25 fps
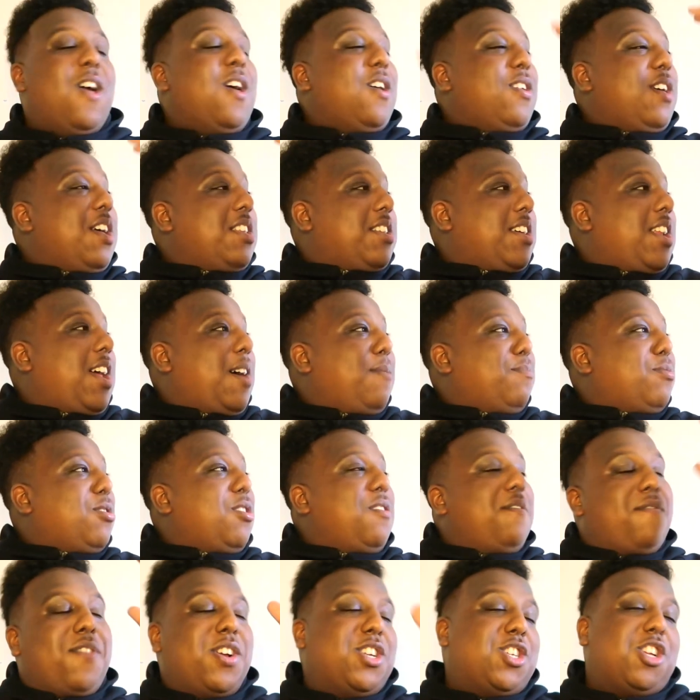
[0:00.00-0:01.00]
There's an
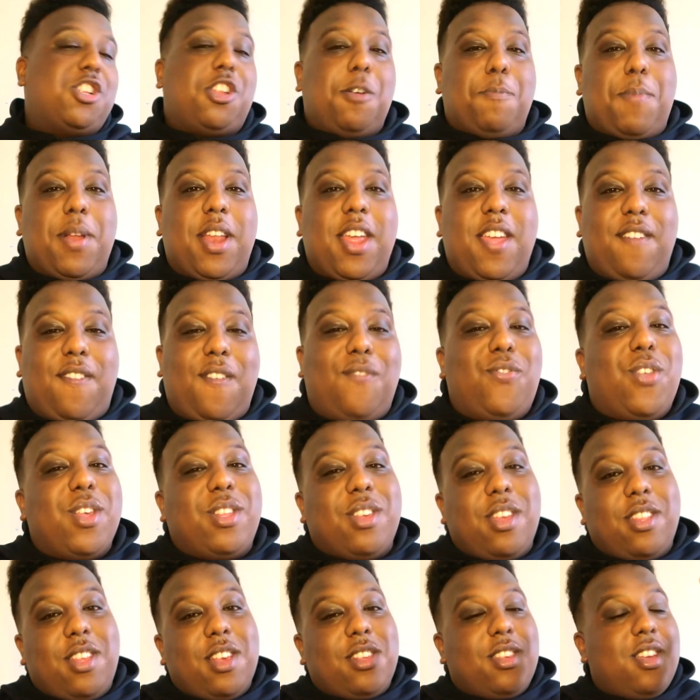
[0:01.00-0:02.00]
absolute vision to believe in. There's
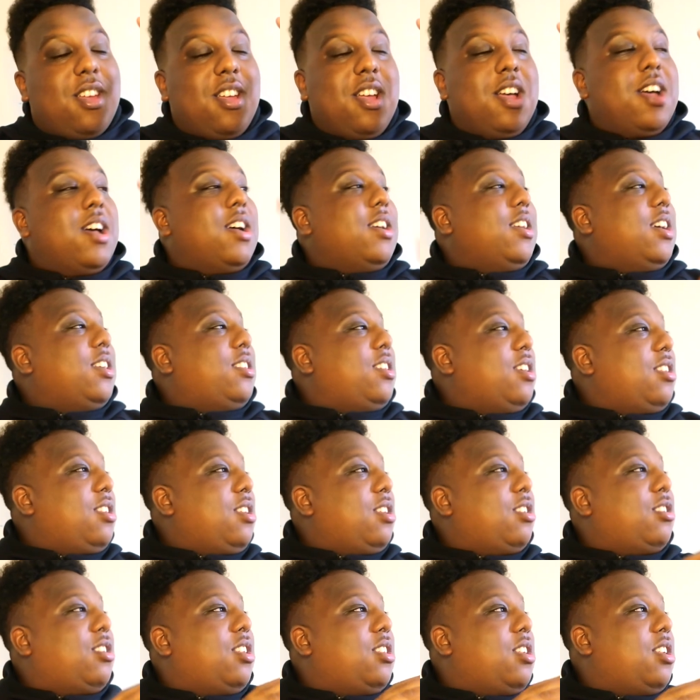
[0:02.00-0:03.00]

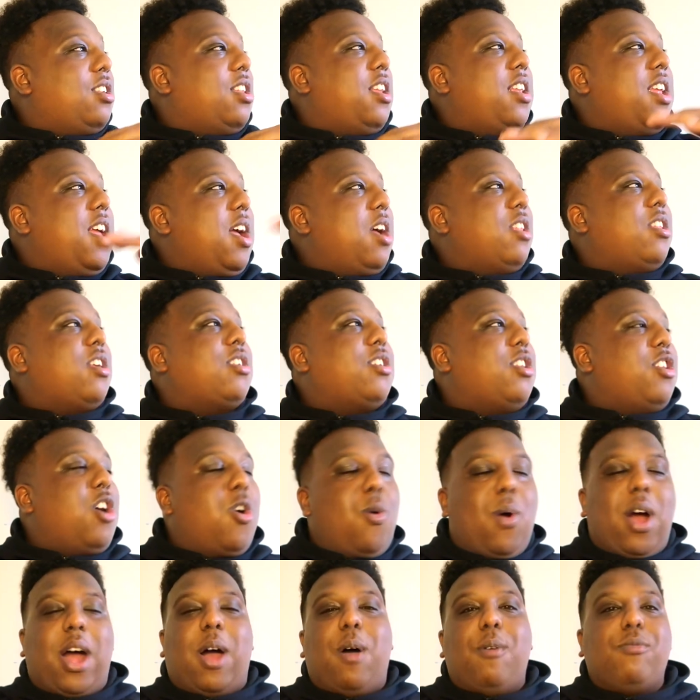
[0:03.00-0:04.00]
a
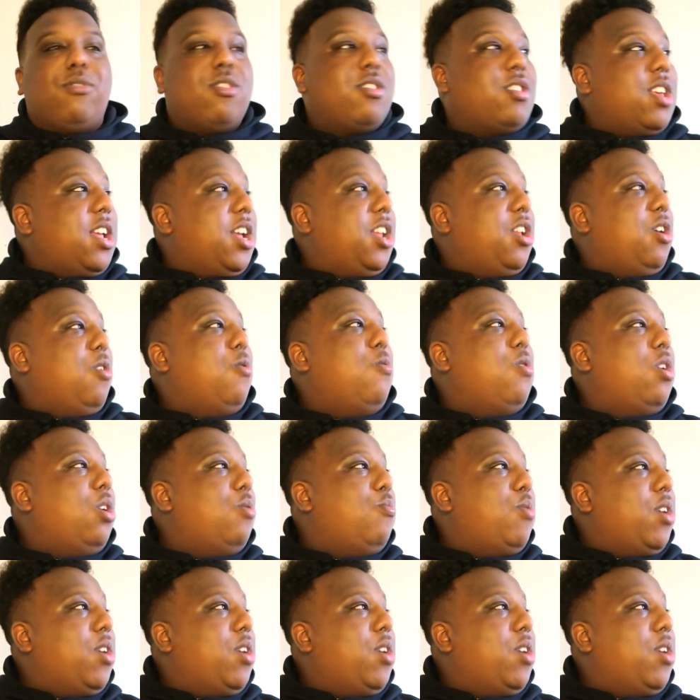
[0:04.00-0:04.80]
know-how to say, you know what?